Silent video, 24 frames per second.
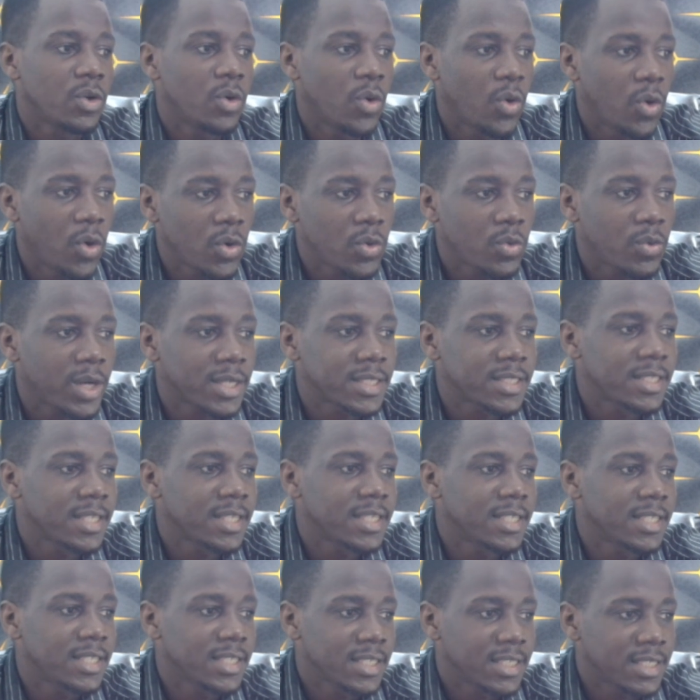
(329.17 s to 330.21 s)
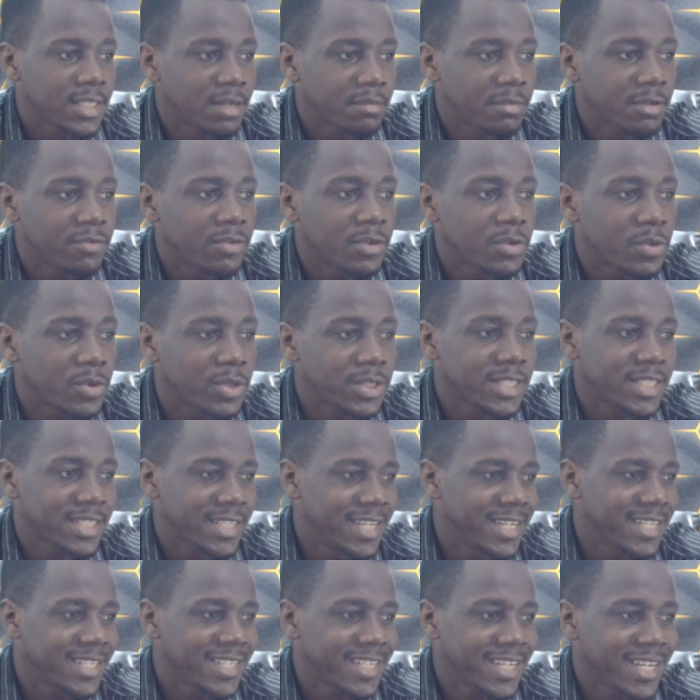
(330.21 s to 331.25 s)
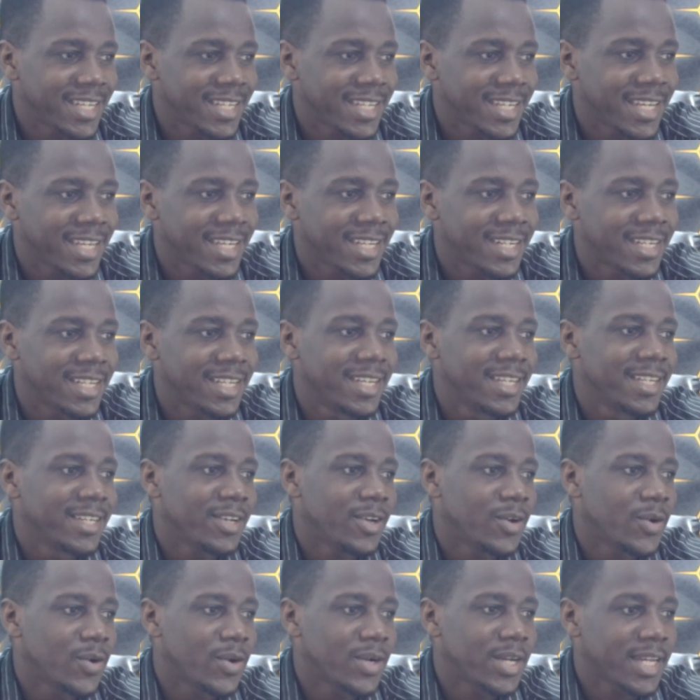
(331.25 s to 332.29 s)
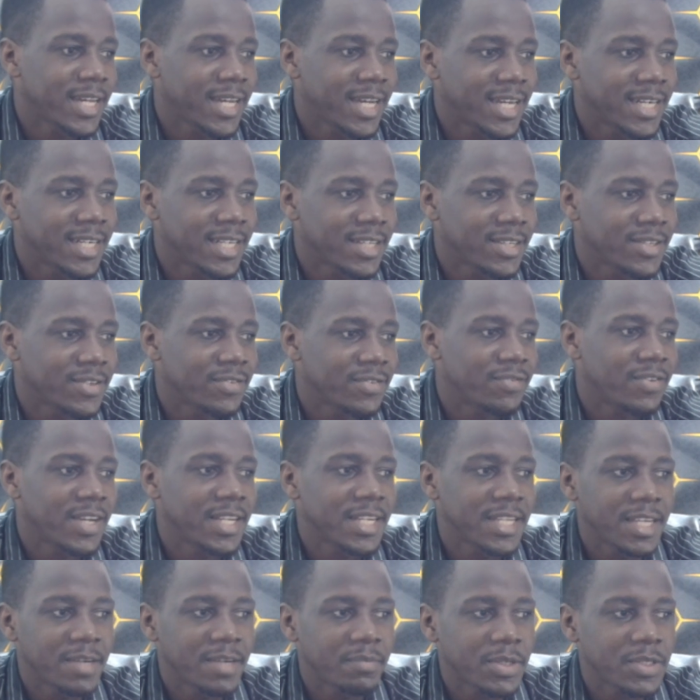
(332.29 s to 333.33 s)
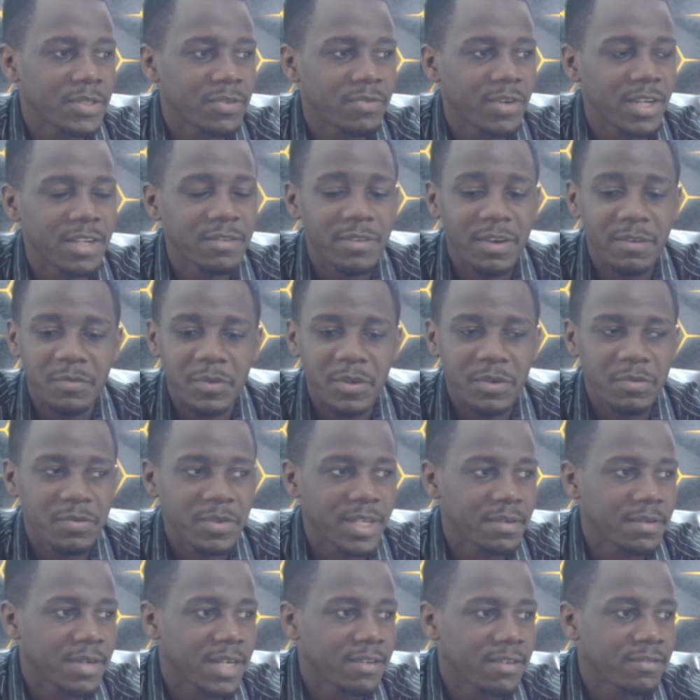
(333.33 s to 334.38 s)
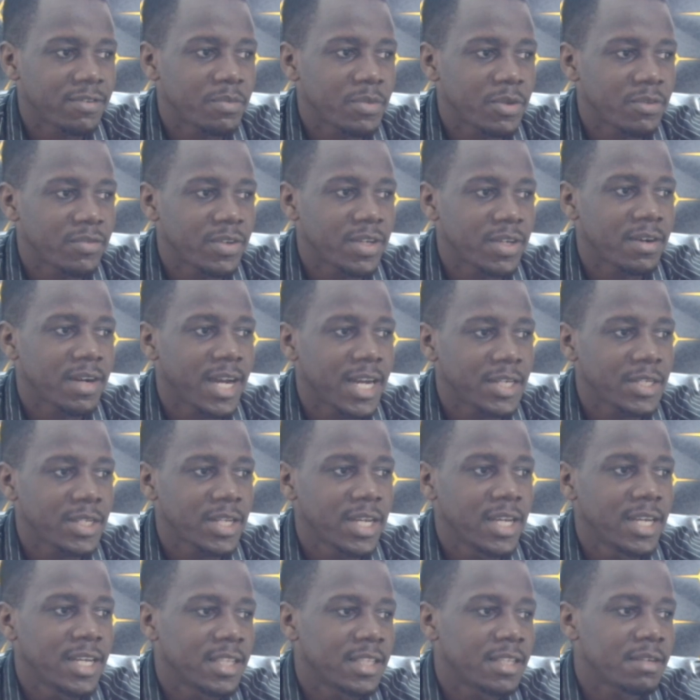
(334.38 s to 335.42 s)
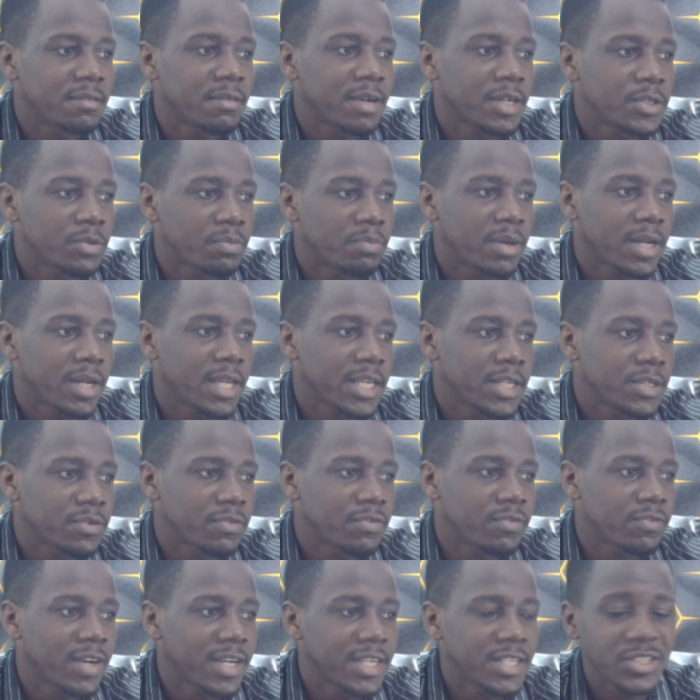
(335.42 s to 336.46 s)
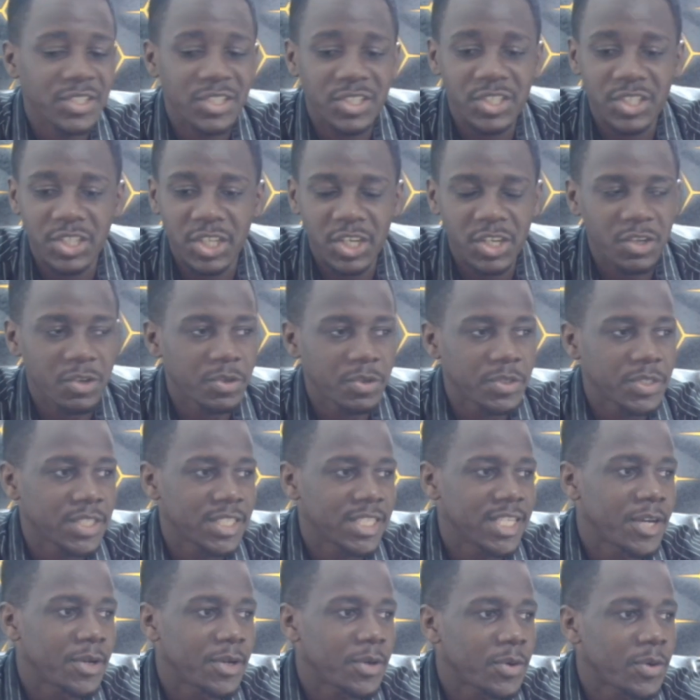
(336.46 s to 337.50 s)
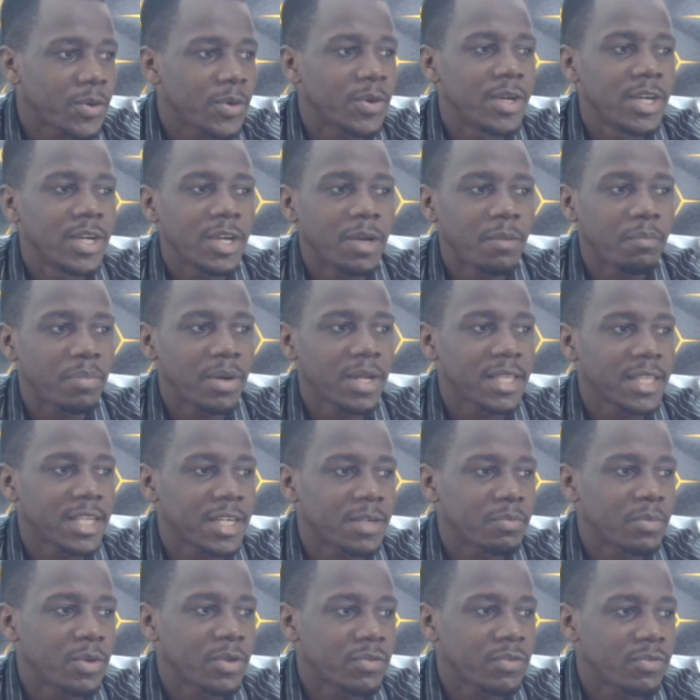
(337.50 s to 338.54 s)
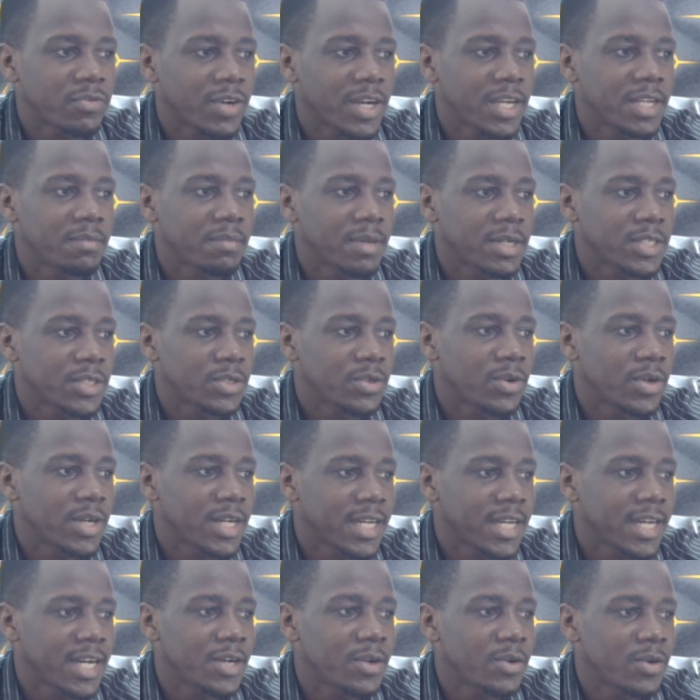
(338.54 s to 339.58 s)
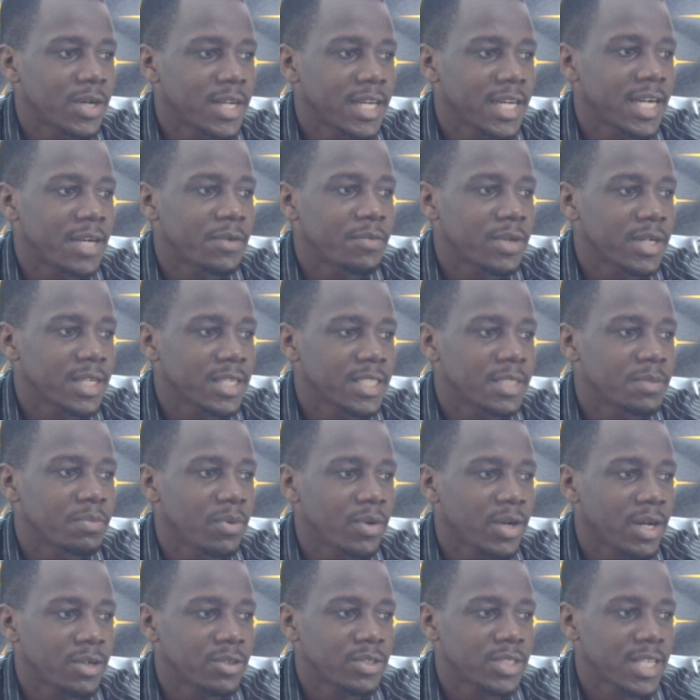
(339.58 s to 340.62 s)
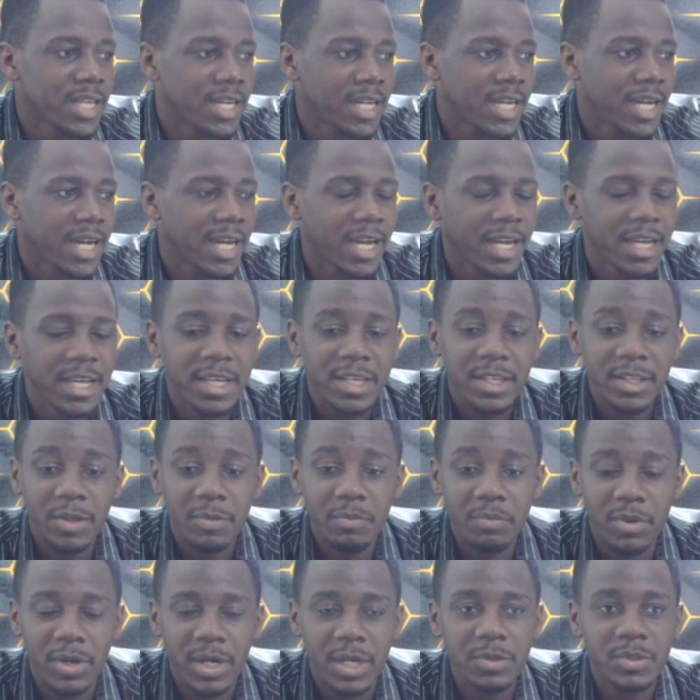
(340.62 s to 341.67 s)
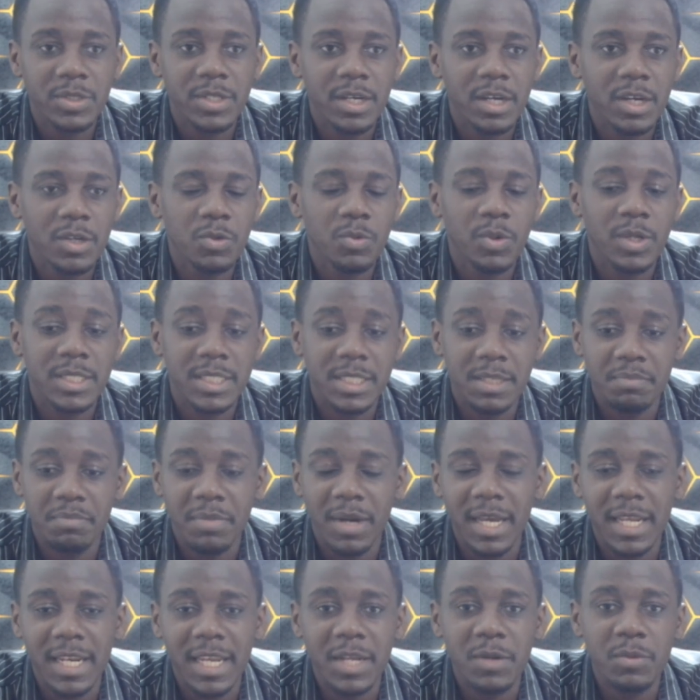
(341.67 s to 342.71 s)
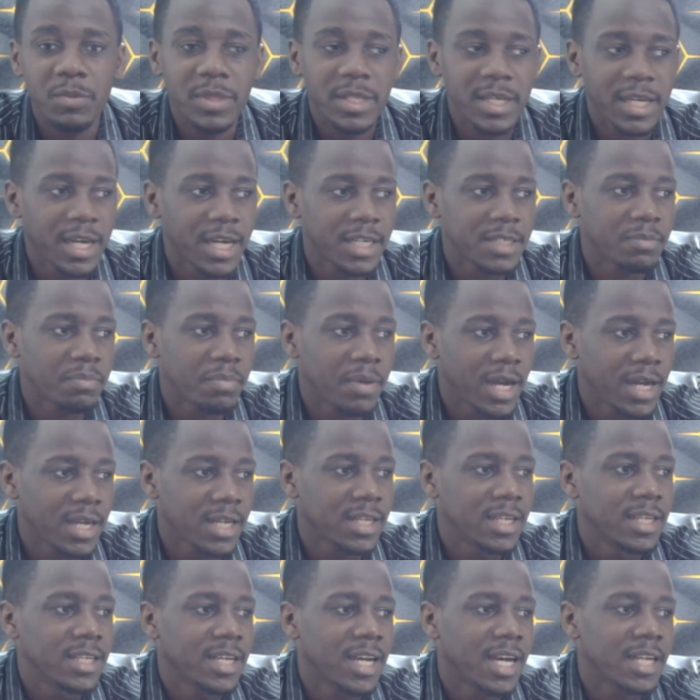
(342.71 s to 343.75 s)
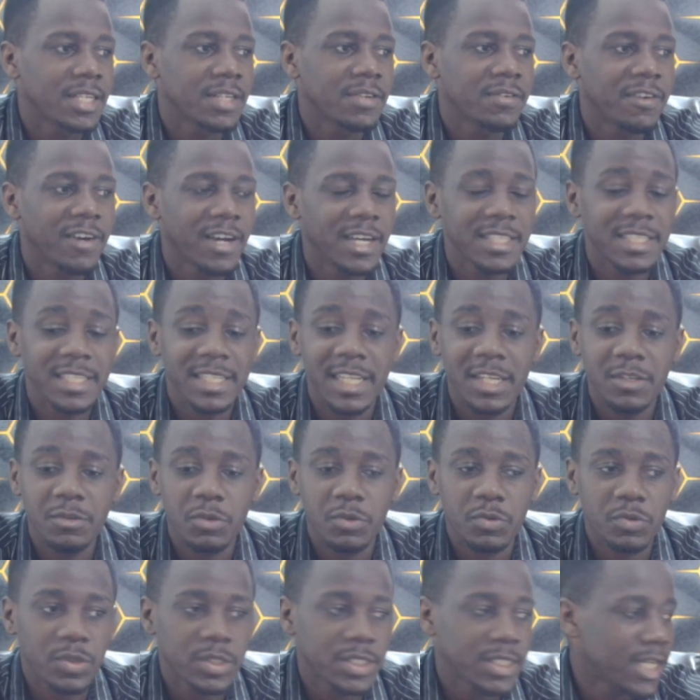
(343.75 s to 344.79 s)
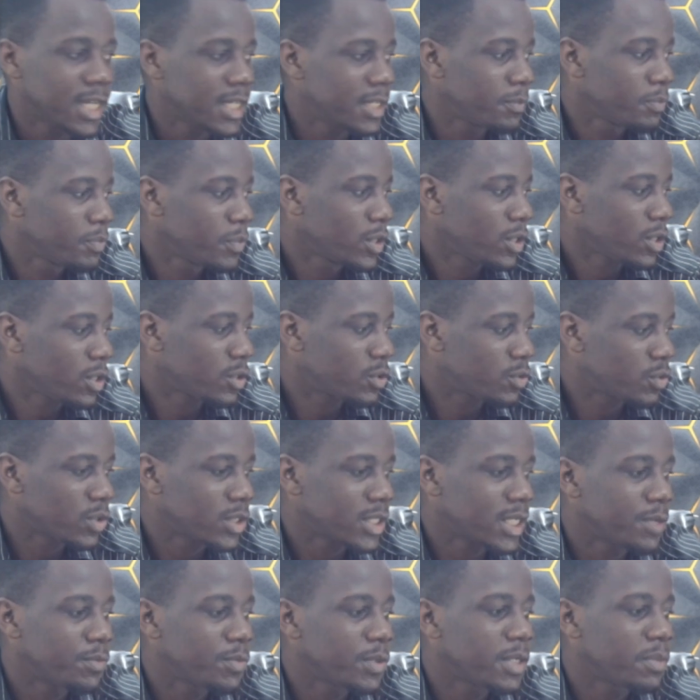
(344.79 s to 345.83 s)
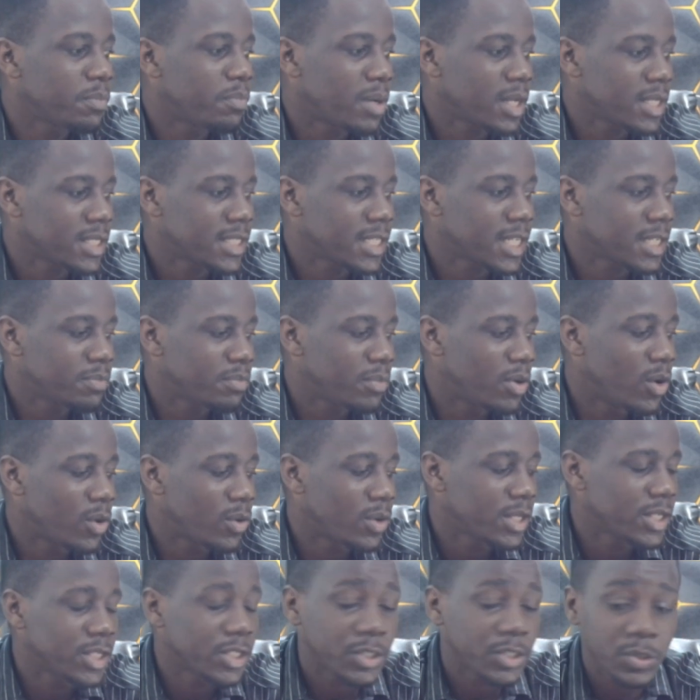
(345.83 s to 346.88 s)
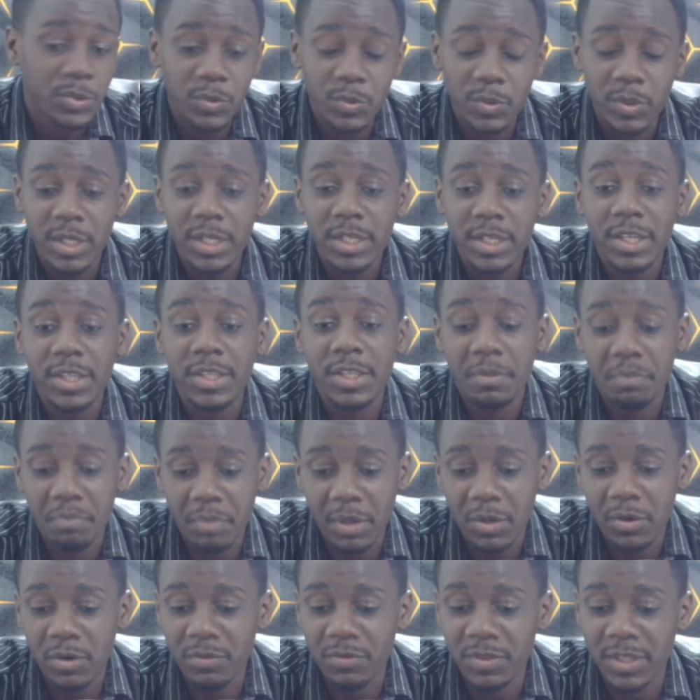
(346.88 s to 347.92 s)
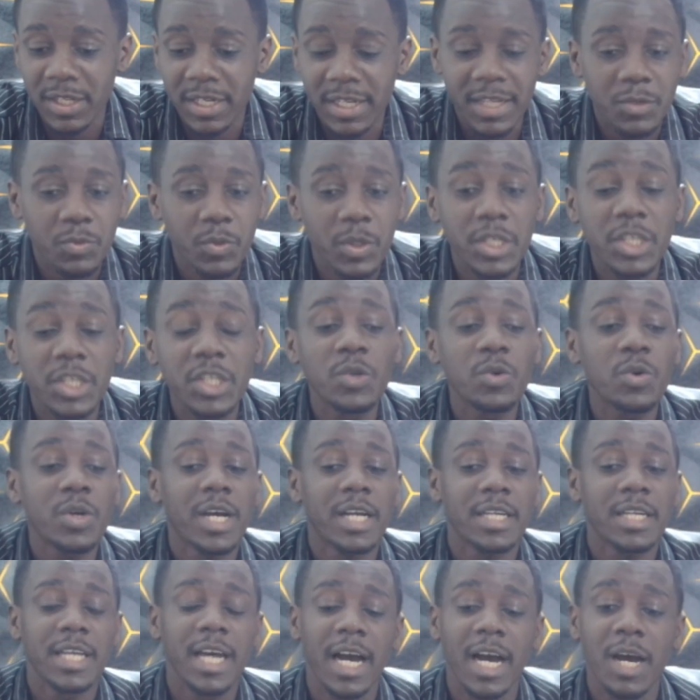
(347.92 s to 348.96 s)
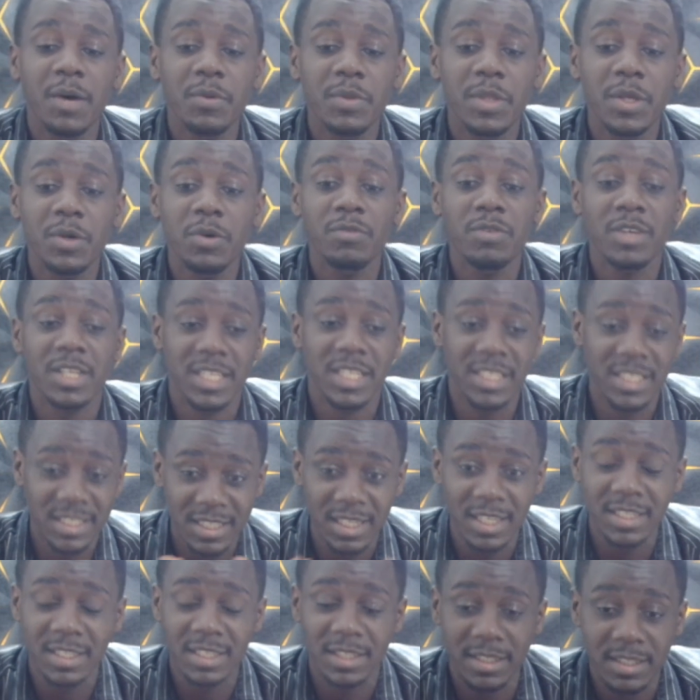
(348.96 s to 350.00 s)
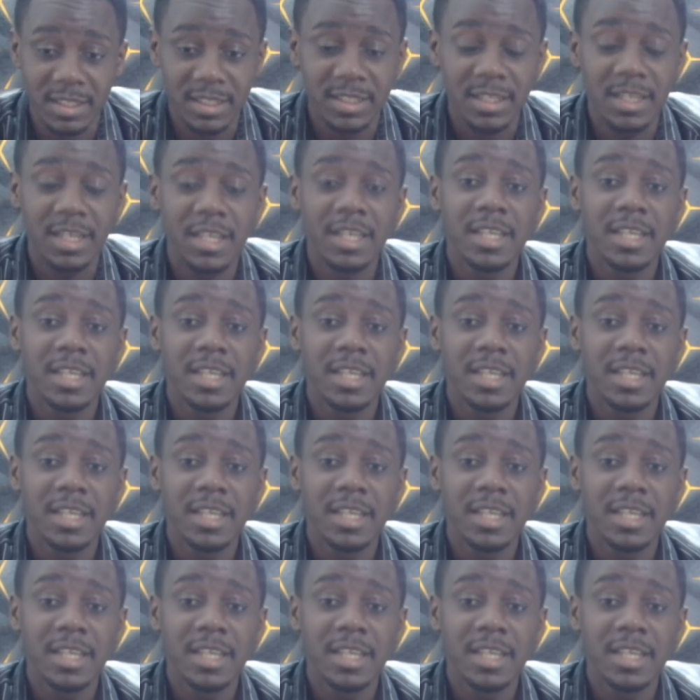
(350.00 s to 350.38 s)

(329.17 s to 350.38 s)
all what they did, I'm even watching it here again, Odegaard finding a pass to find Fabio Vieira, and Fabio Vieira had the right to play it to find Zinchenko. Zinchenko played that ball to find Martin Odegaard. Odegaard released Bukayo Saka. Bukayo Saka towards the byline with a cut back, and it finds Leandro Trossard. Trossard really placed that ball into the back of the net. When you look at how they obviously started it,